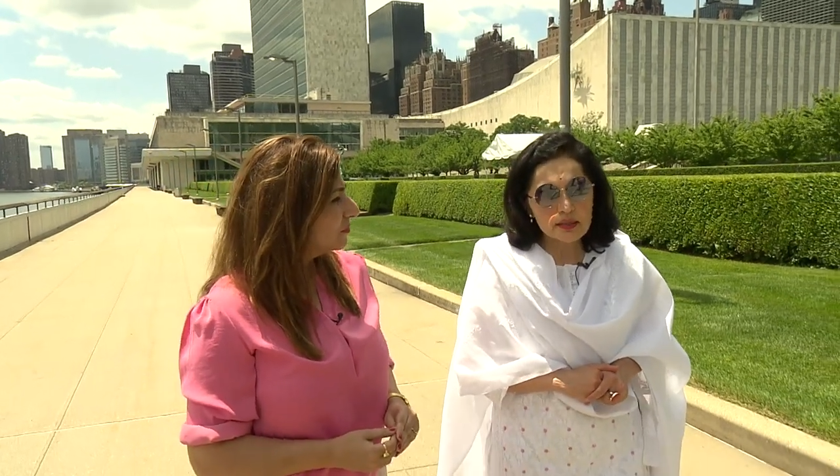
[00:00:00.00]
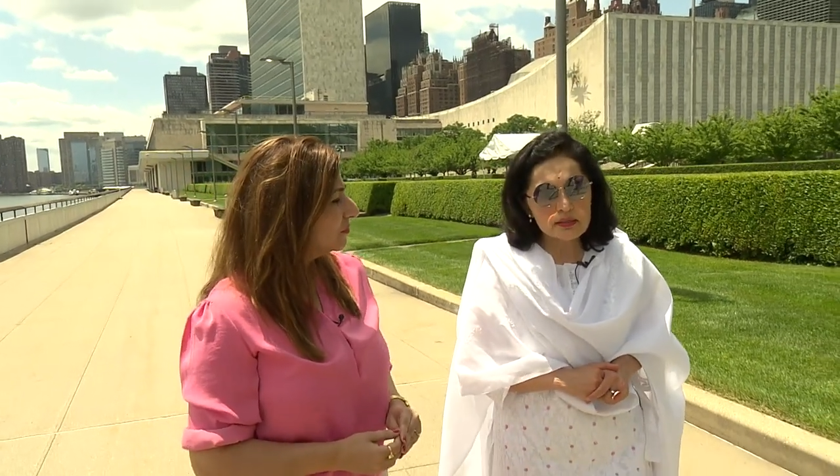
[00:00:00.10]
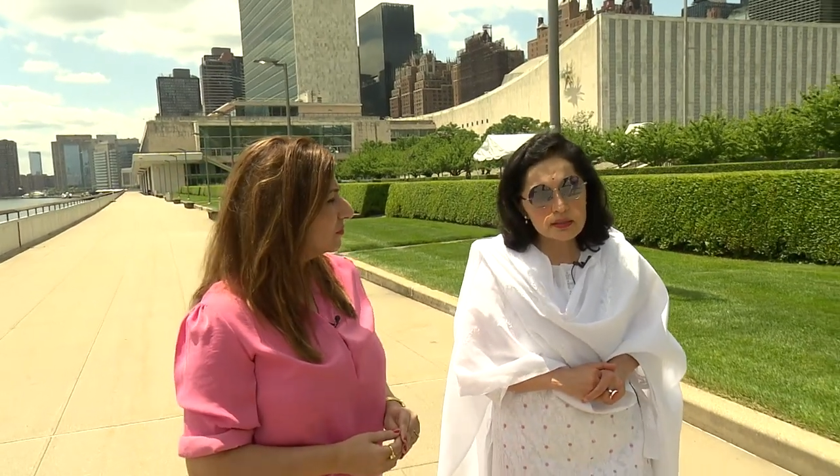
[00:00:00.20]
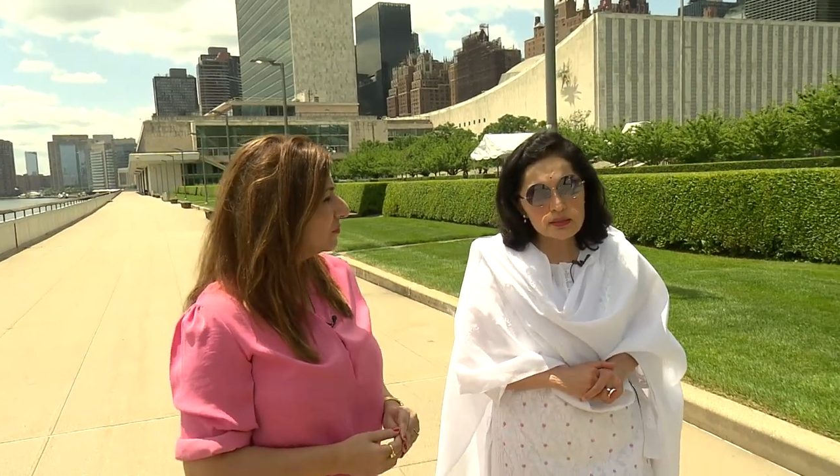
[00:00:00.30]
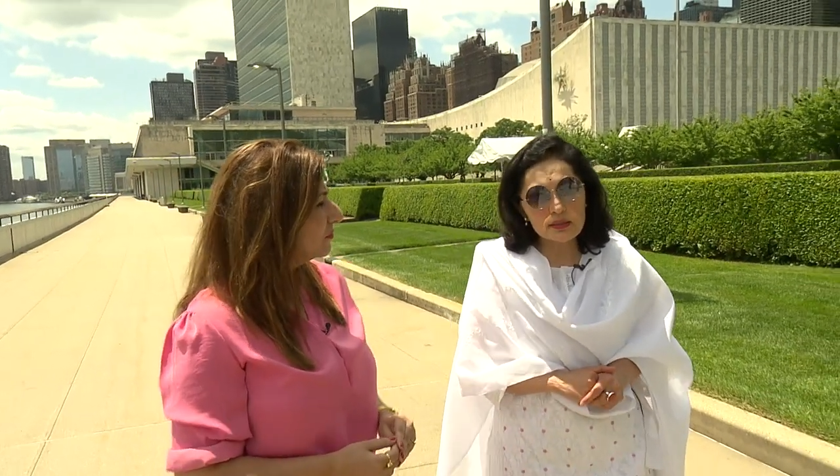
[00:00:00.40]

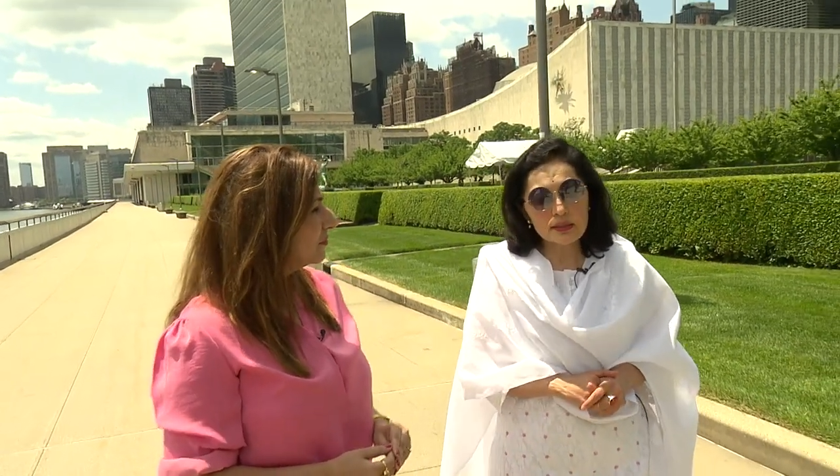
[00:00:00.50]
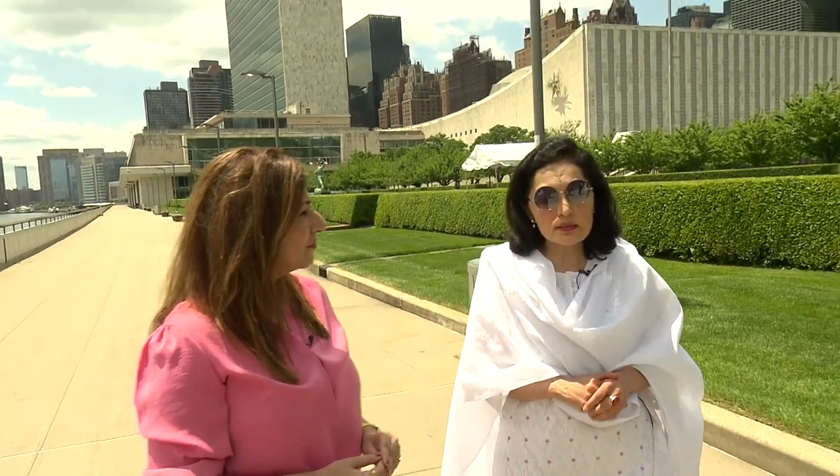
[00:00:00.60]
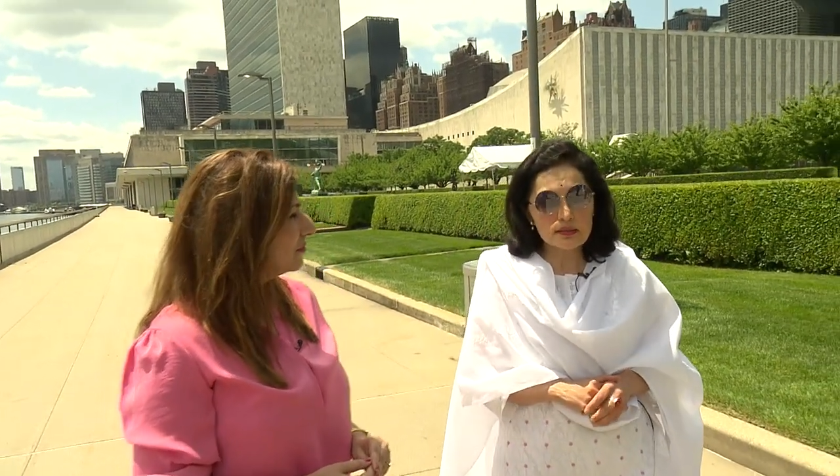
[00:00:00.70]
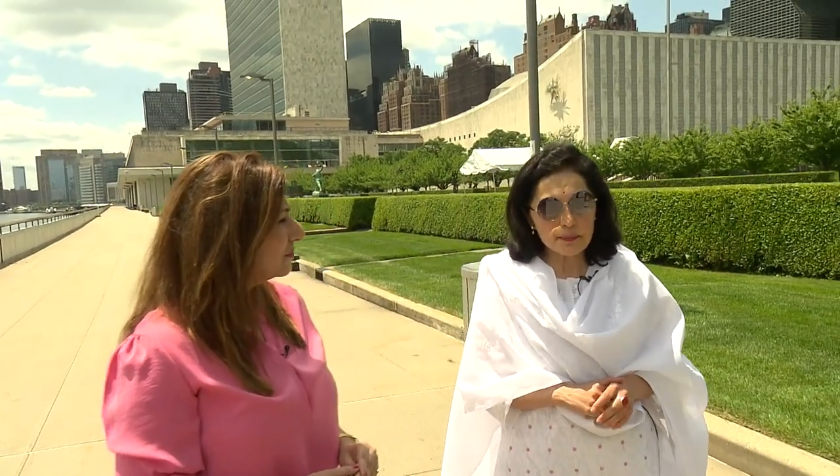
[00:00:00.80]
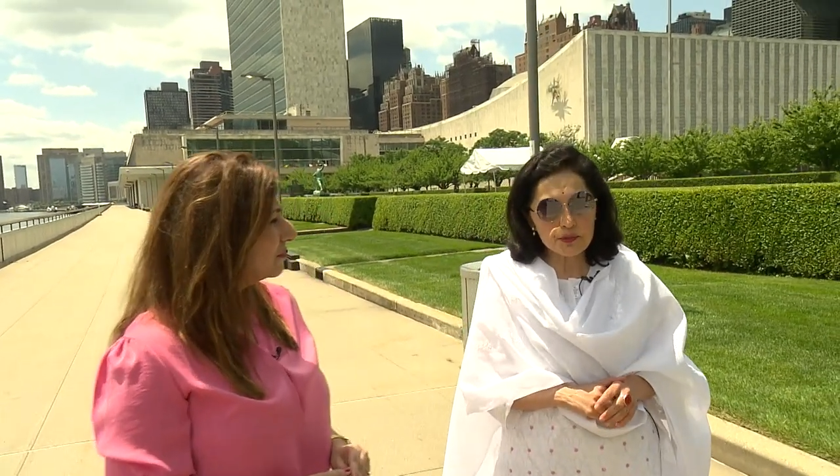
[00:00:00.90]
Since the
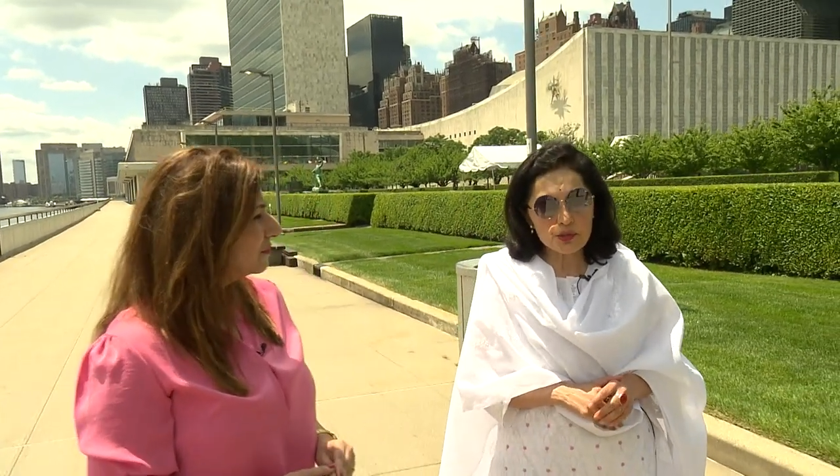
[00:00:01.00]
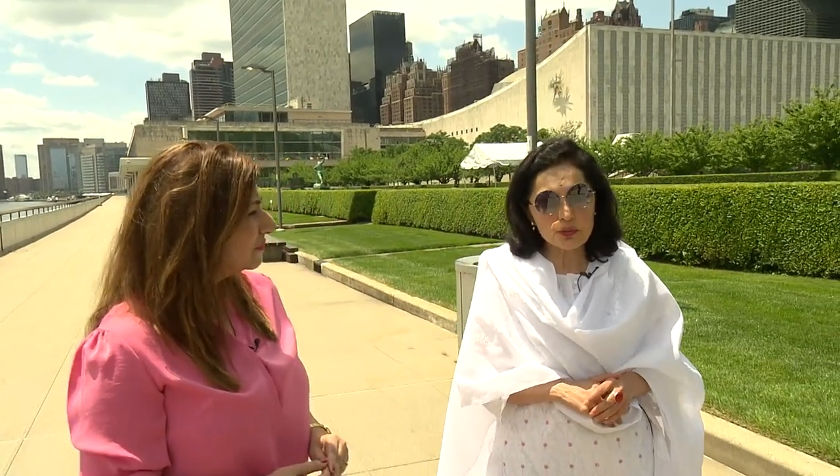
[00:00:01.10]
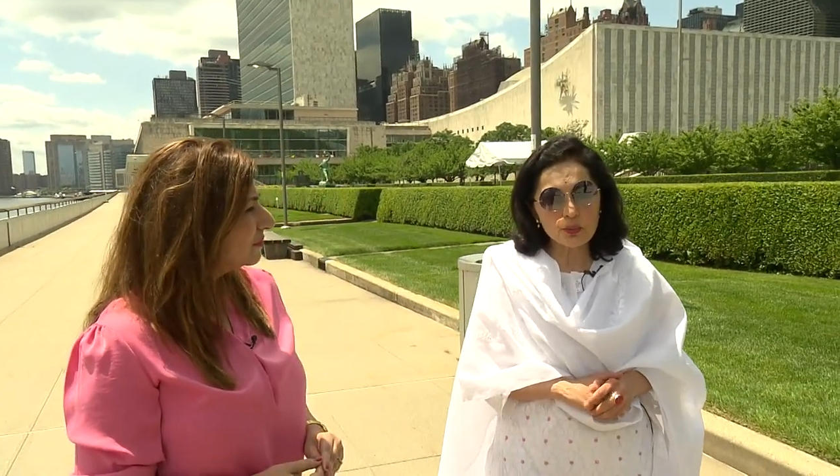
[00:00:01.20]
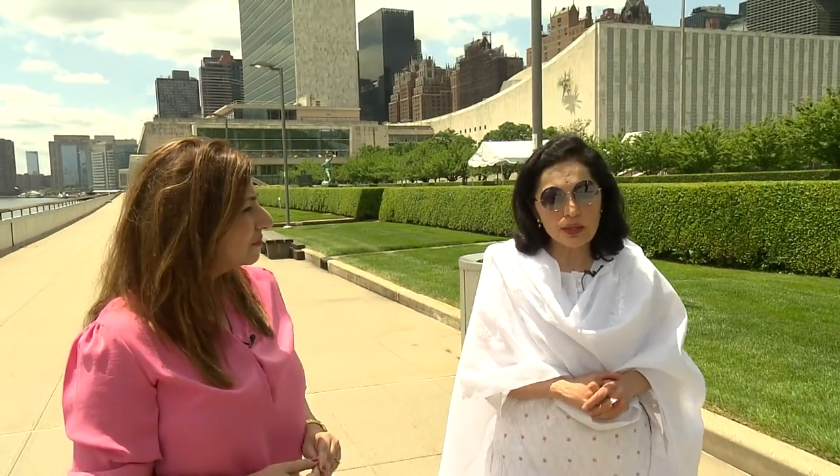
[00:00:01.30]
inception, we